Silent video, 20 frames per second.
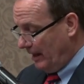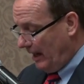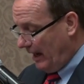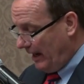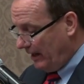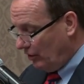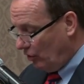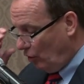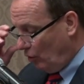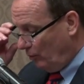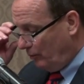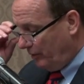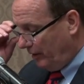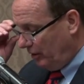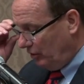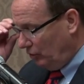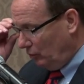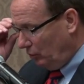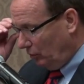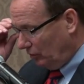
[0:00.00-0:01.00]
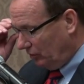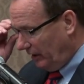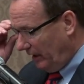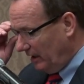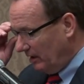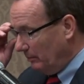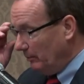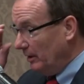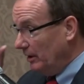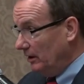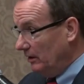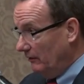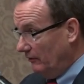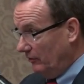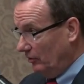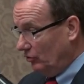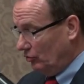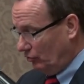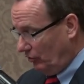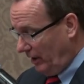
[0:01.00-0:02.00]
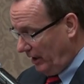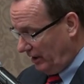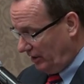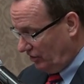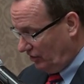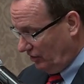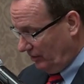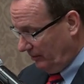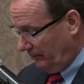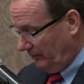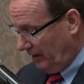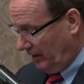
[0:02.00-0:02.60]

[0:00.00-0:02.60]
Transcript: I hope that you will take many of the traits